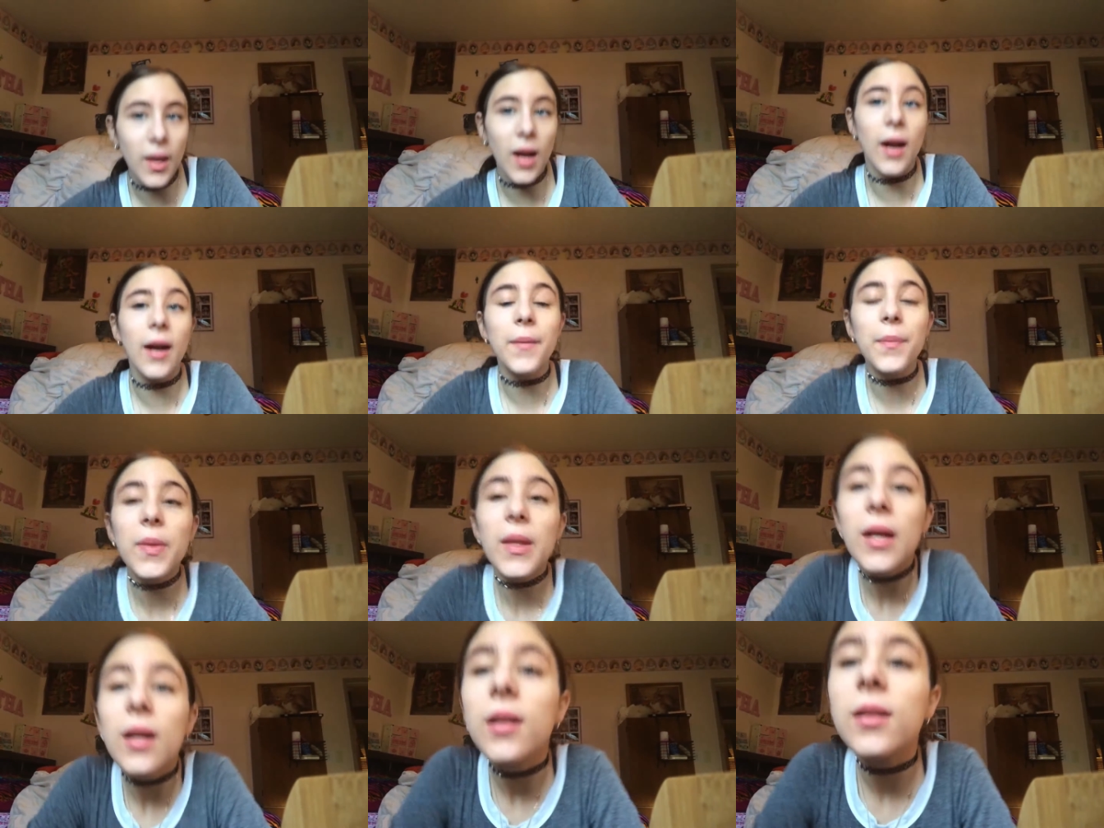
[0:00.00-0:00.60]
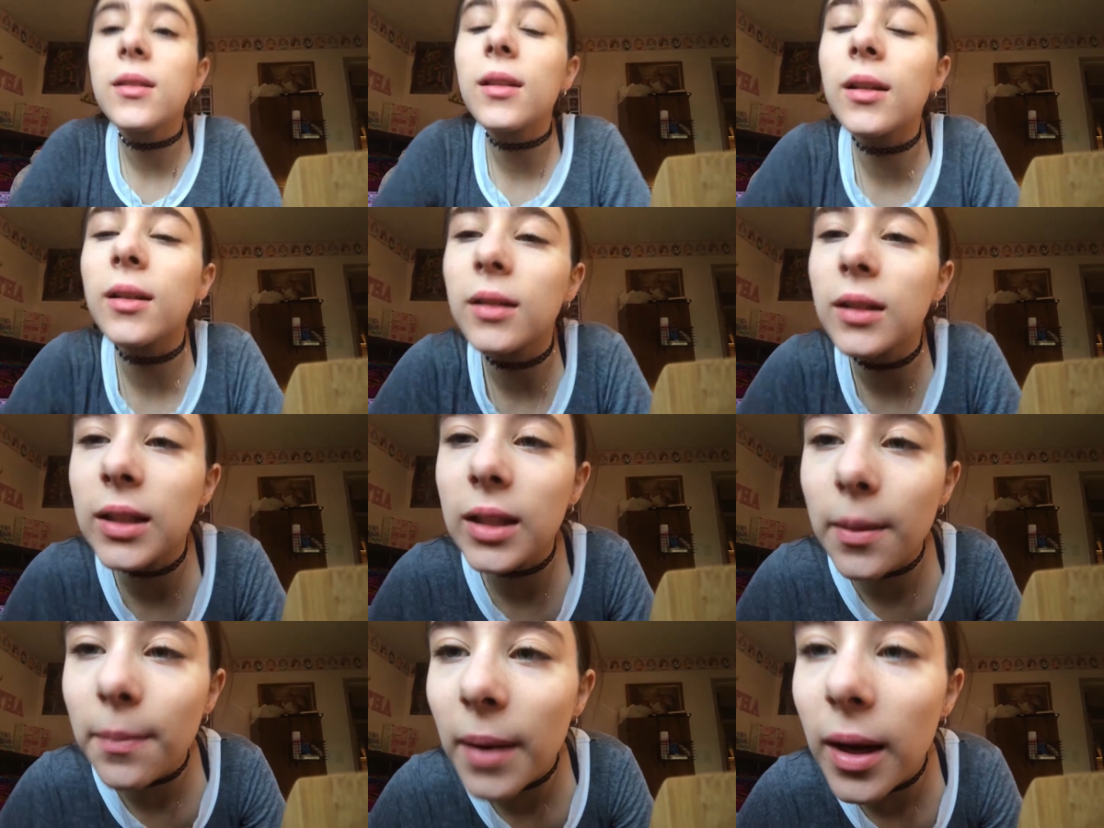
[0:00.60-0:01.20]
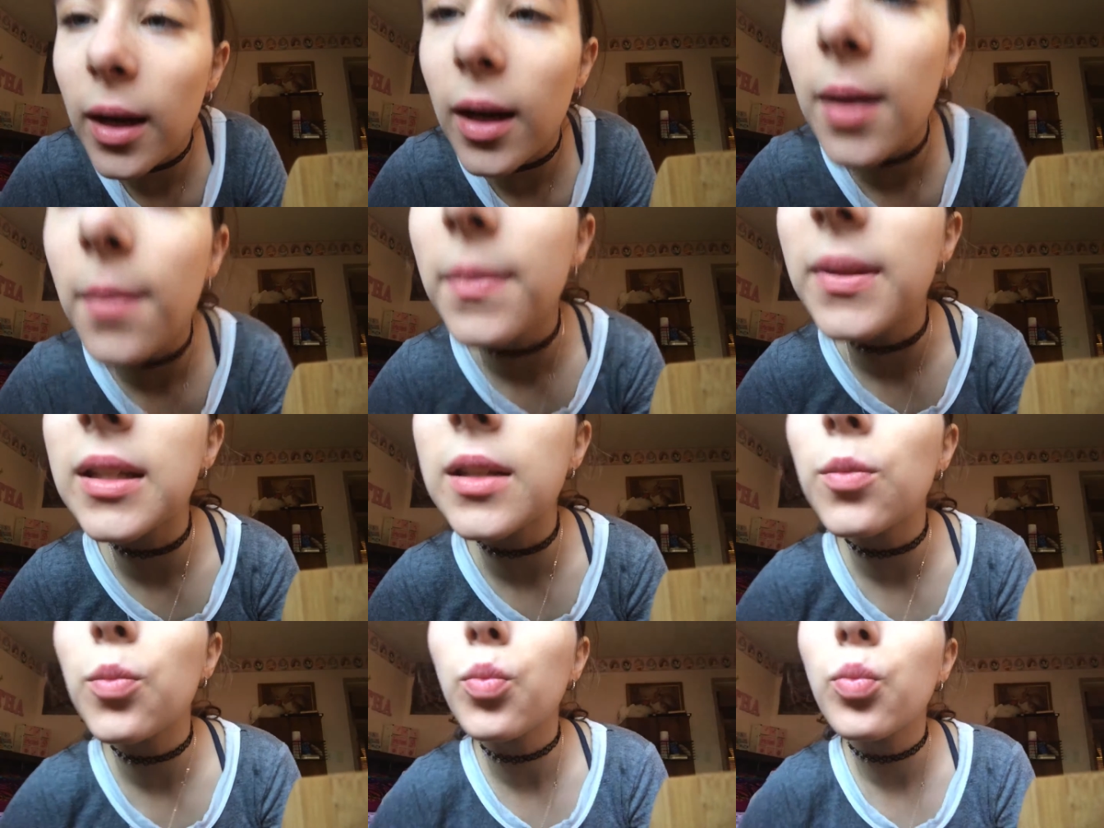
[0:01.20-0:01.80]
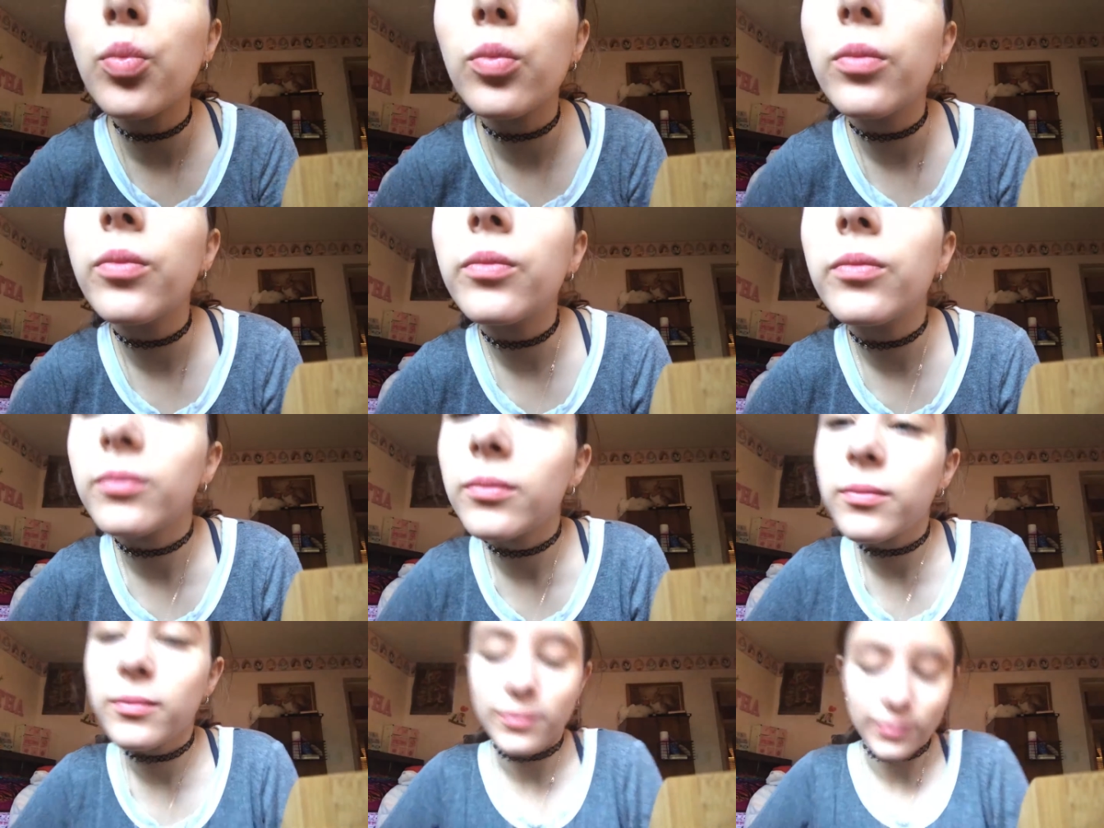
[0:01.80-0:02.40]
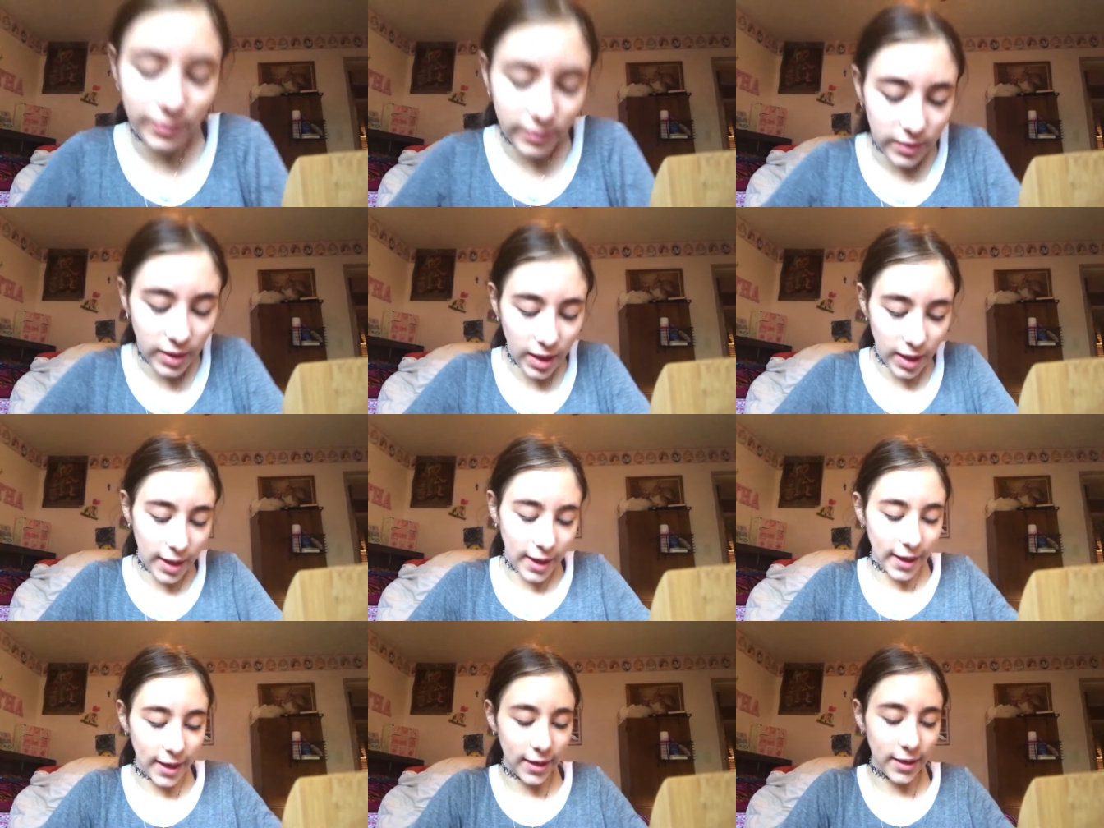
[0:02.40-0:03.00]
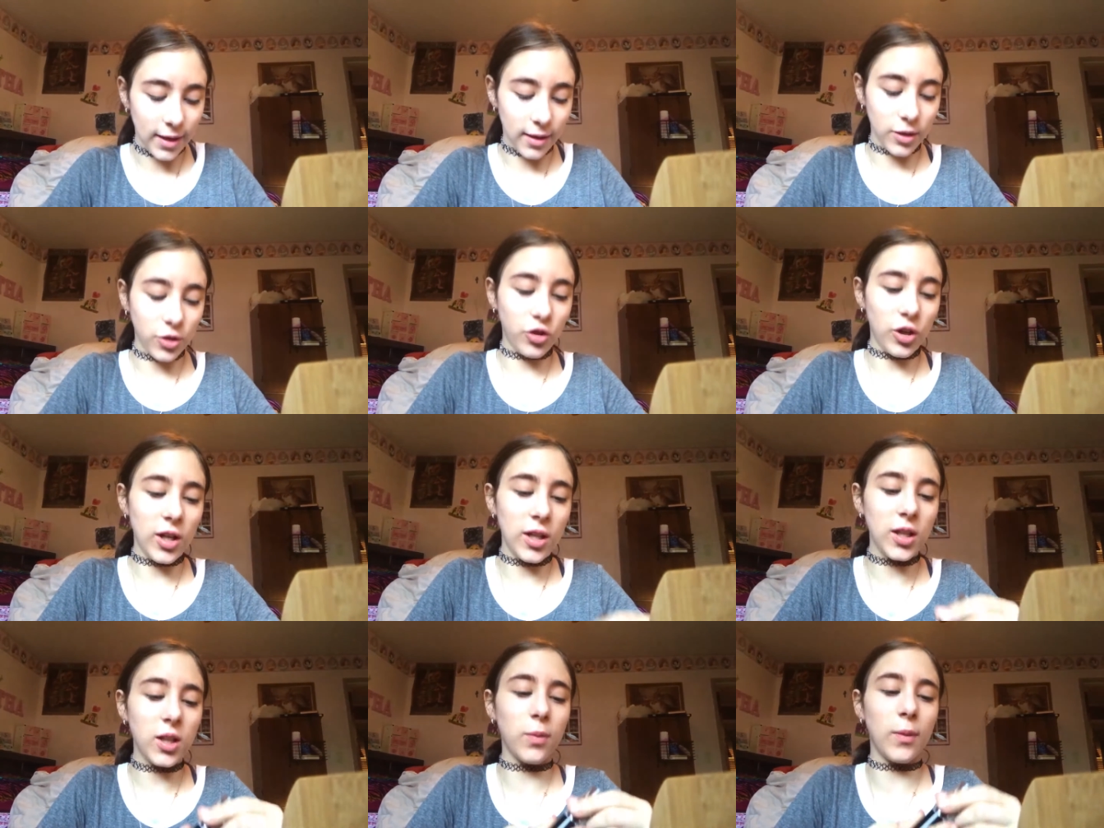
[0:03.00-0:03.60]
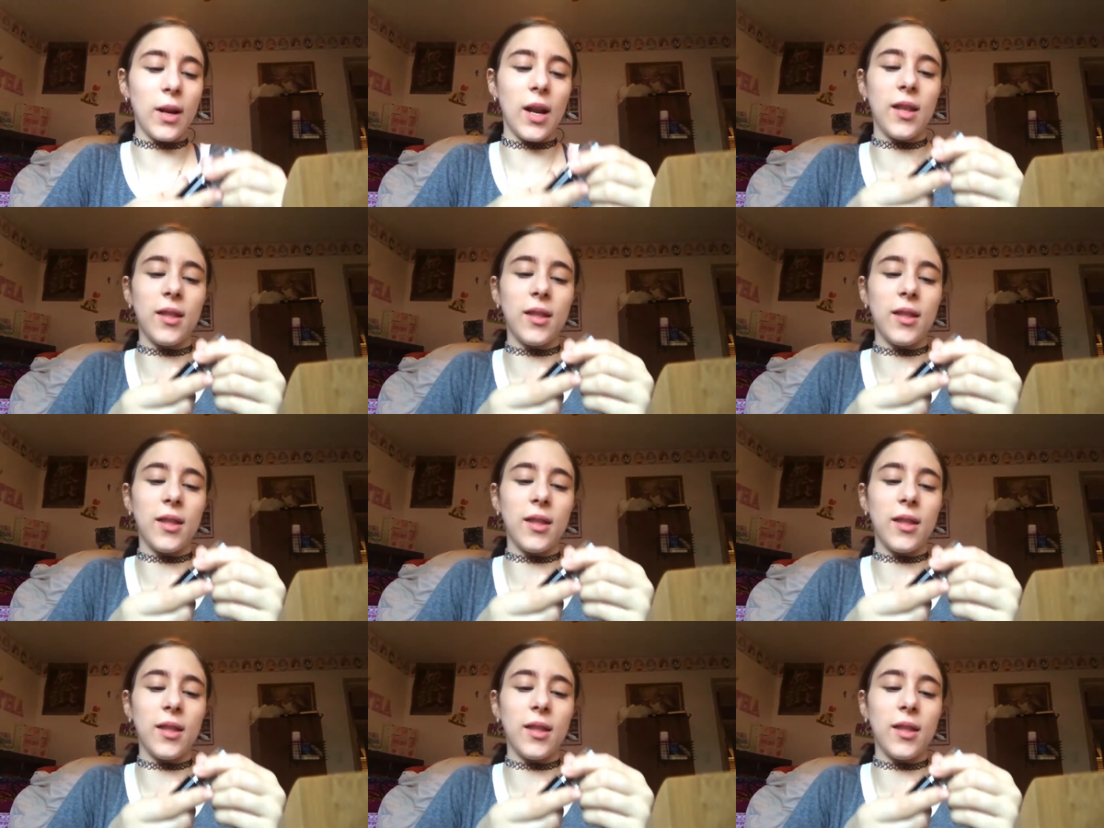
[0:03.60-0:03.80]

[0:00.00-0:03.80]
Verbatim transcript: right, so I cleaned up my lips. And now let's try this one.